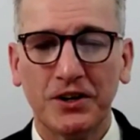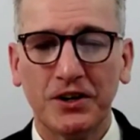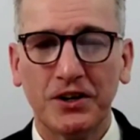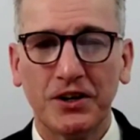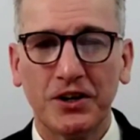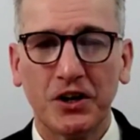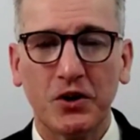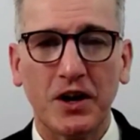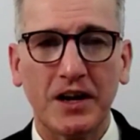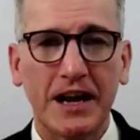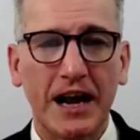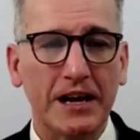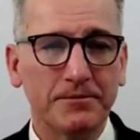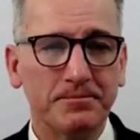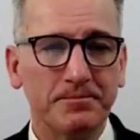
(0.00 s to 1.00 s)
Right,
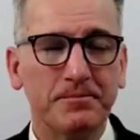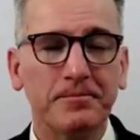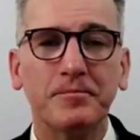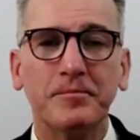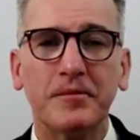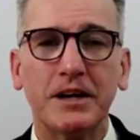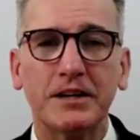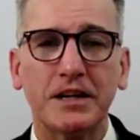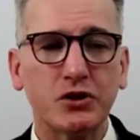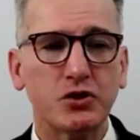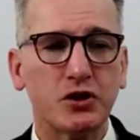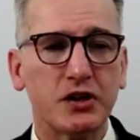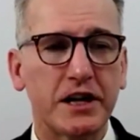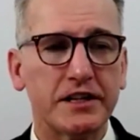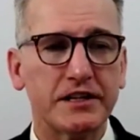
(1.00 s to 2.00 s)
gang. Doesn't look
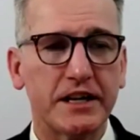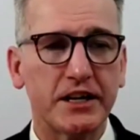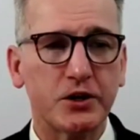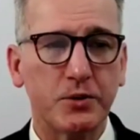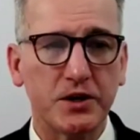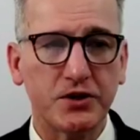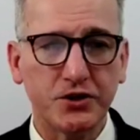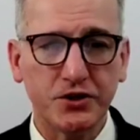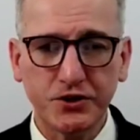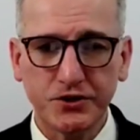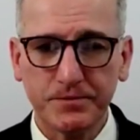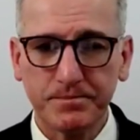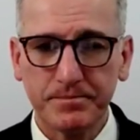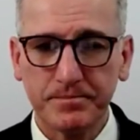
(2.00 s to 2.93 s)
like there's any questions.